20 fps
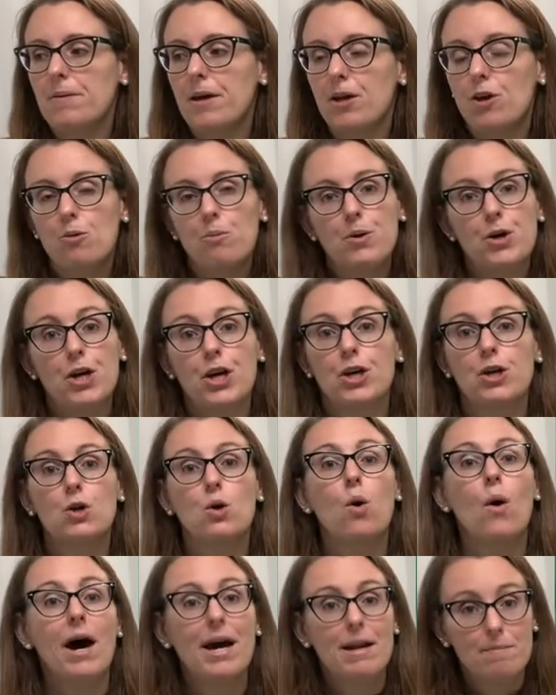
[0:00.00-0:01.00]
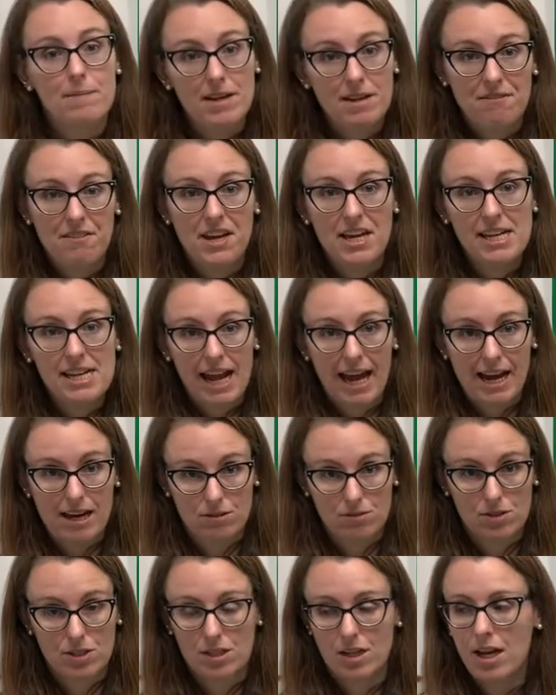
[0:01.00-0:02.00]
It'll put quite a bit of heat
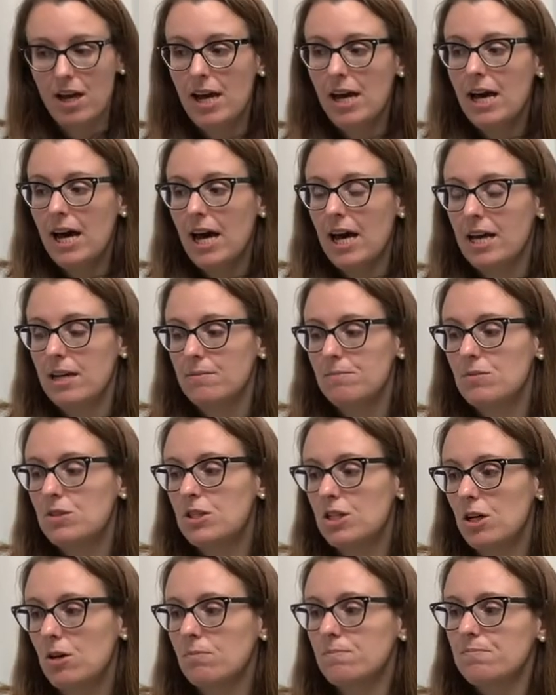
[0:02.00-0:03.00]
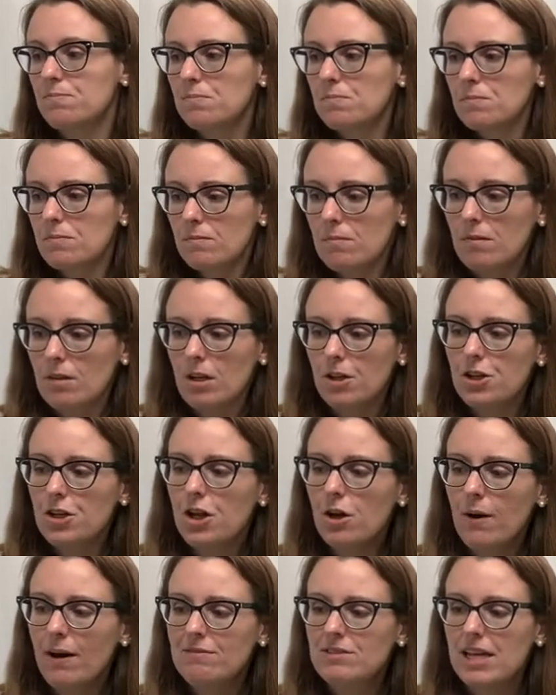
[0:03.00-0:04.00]
out. So you
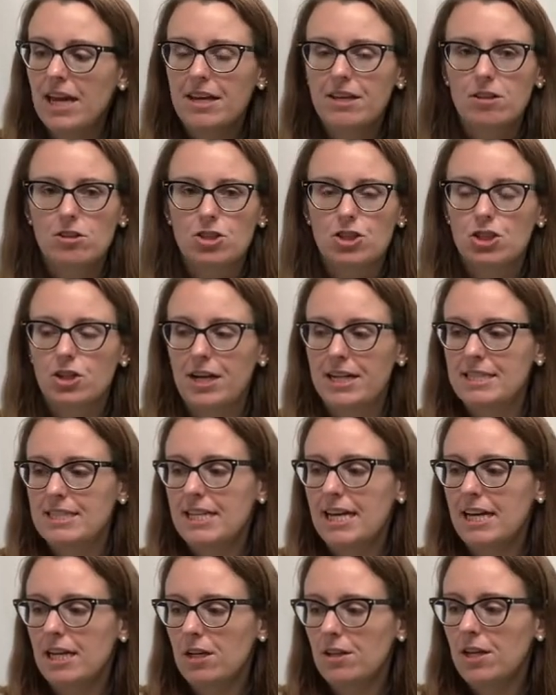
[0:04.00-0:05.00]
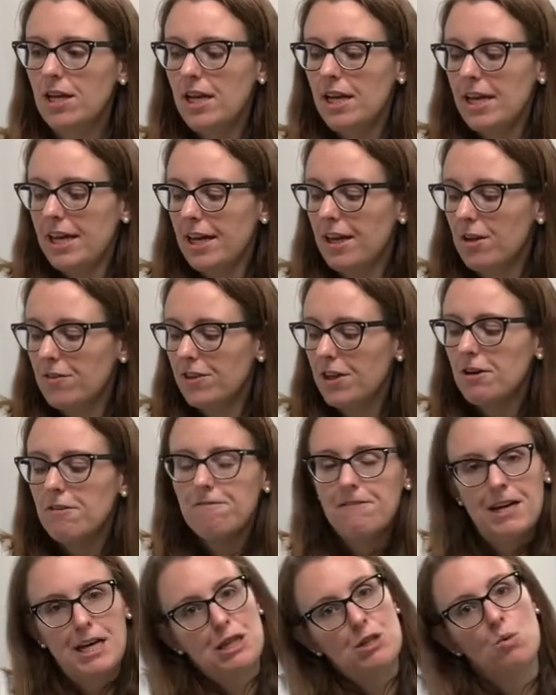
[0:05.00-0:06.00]
don't have to angle it straight down. They'll
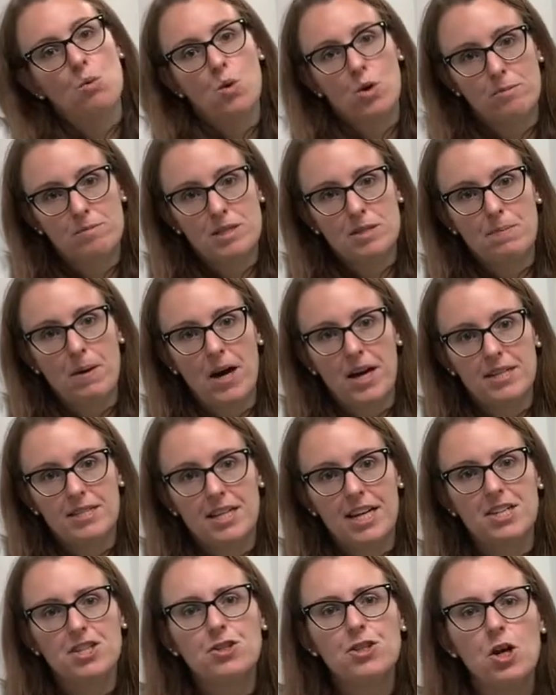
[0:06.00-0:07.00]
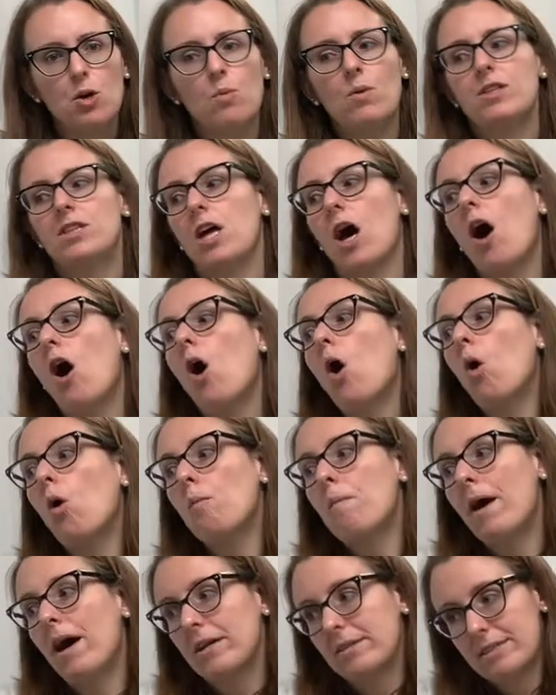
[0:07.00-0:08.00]
find the warm spot. And you don't want the whole
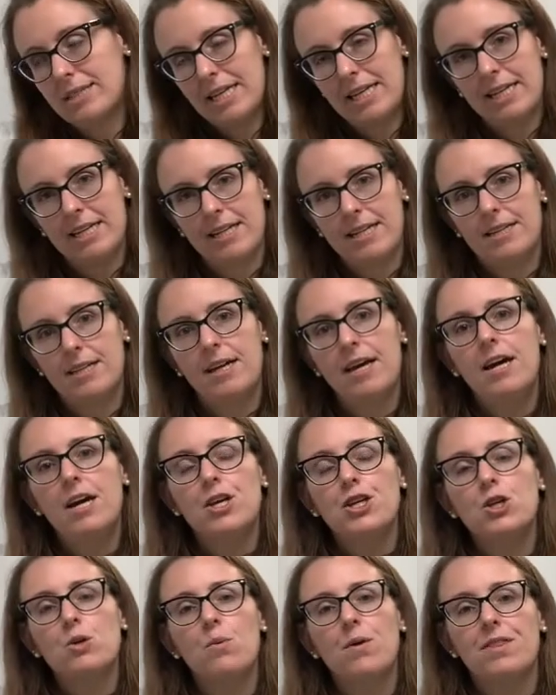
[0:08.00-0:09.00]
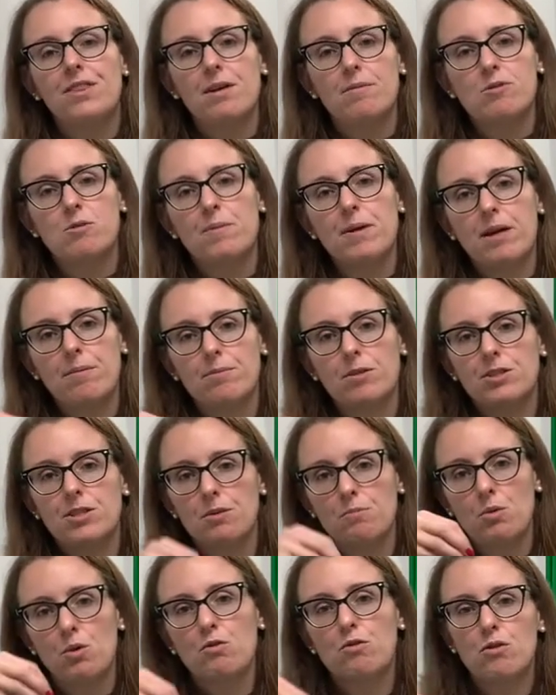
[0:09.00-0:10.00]
box heated. You want them to be able to
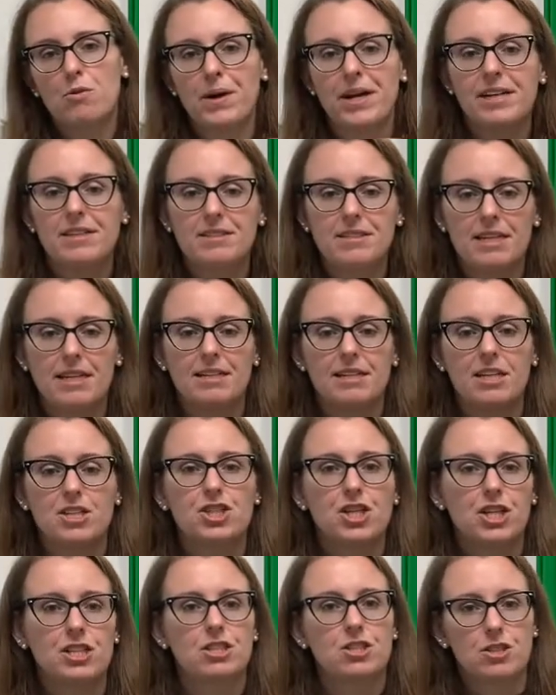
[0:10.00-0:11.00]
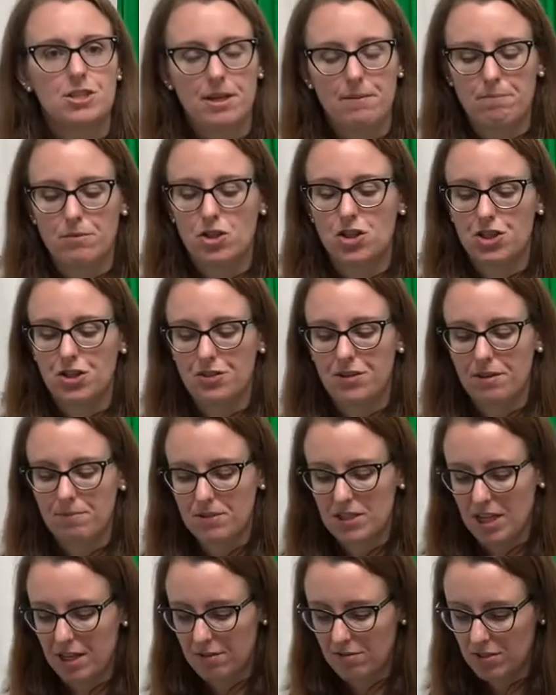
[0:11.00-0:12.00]
move around and adjust the temperature
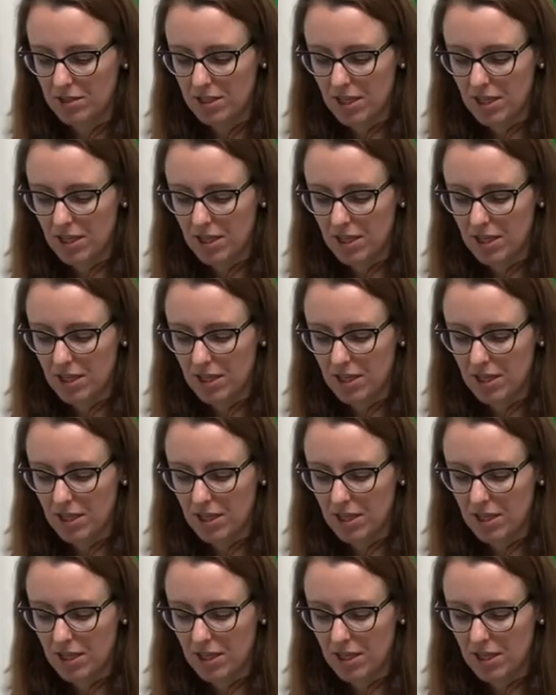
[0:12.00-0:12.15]
themselves.